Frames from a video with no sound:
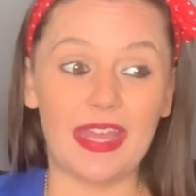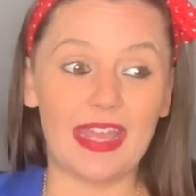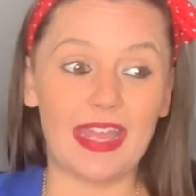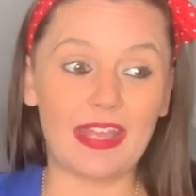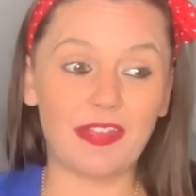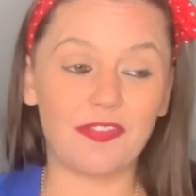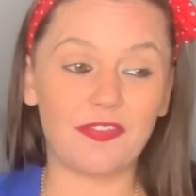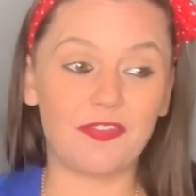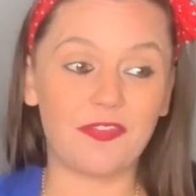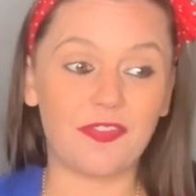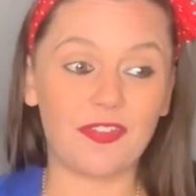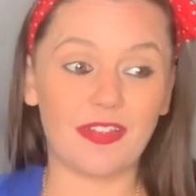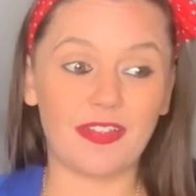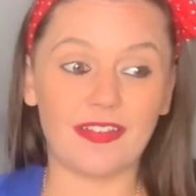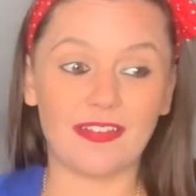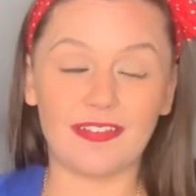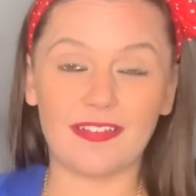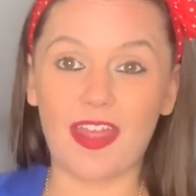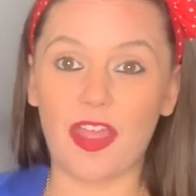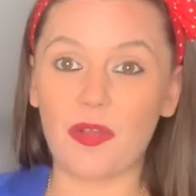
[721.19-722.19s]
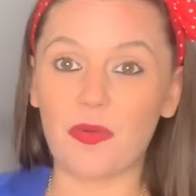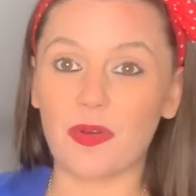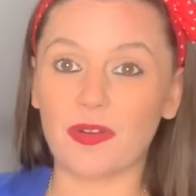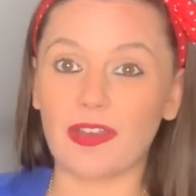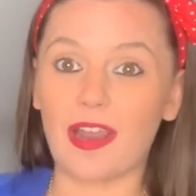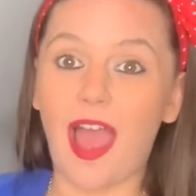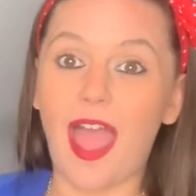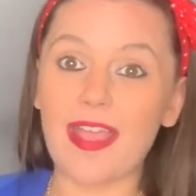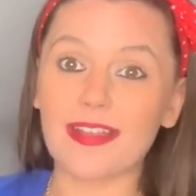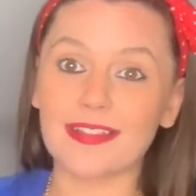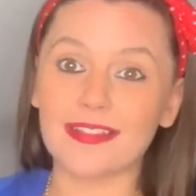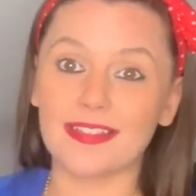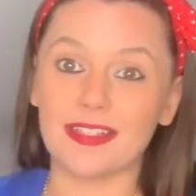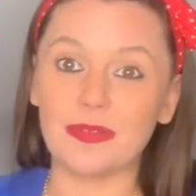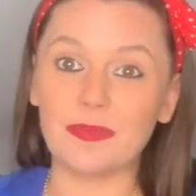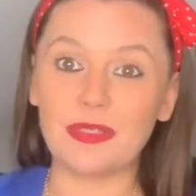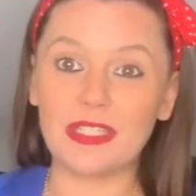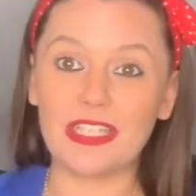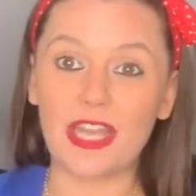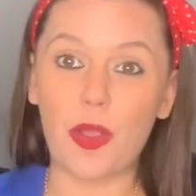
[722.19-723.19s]
if no one likes
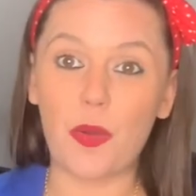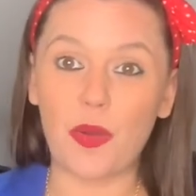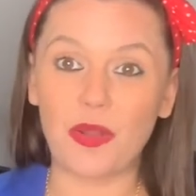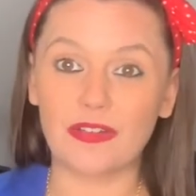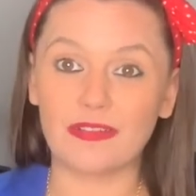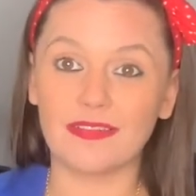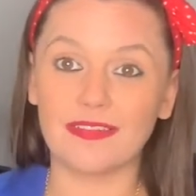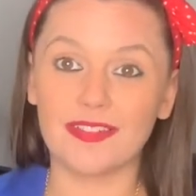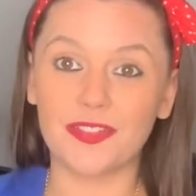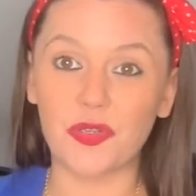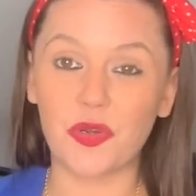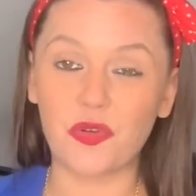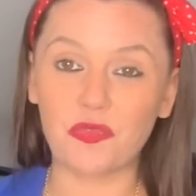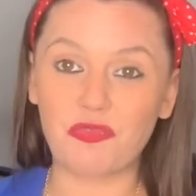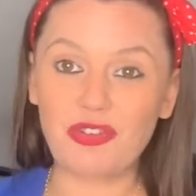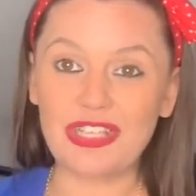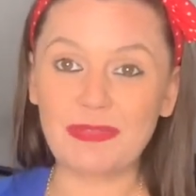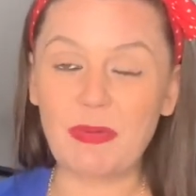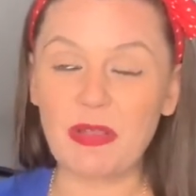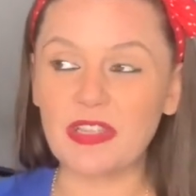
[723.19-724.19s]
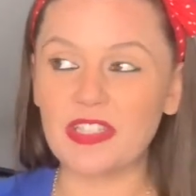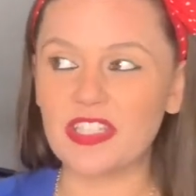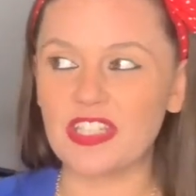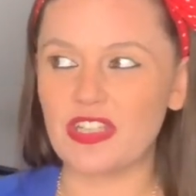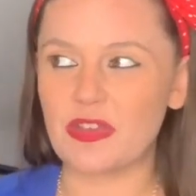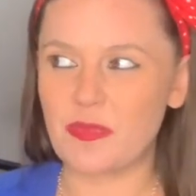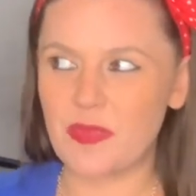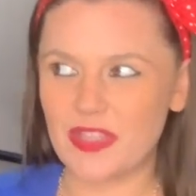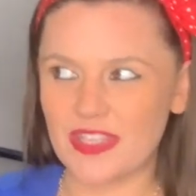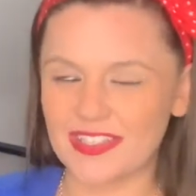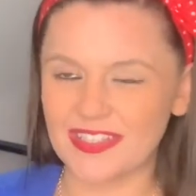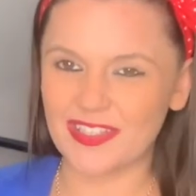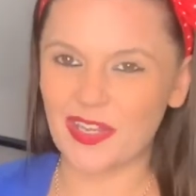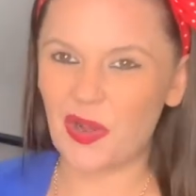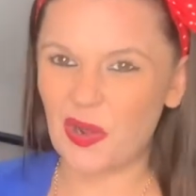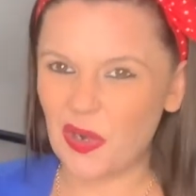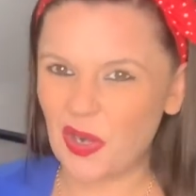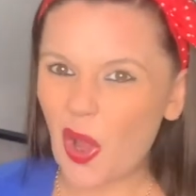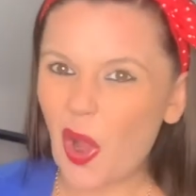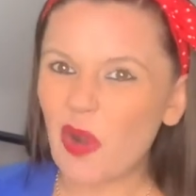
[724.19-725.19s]
them and no one sort of responds to them, there's
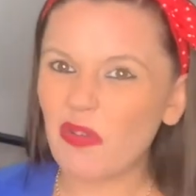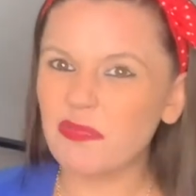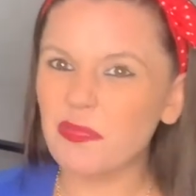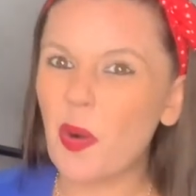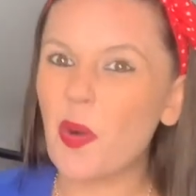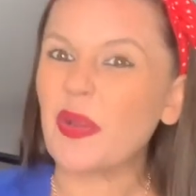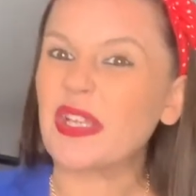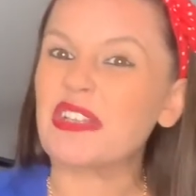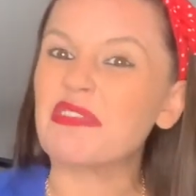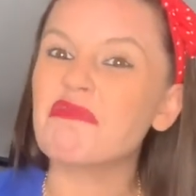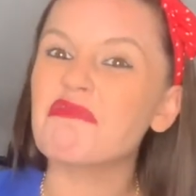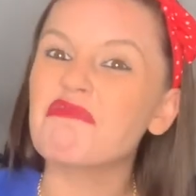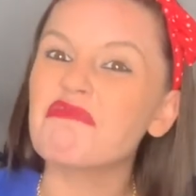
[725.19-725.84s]
not a lot of point,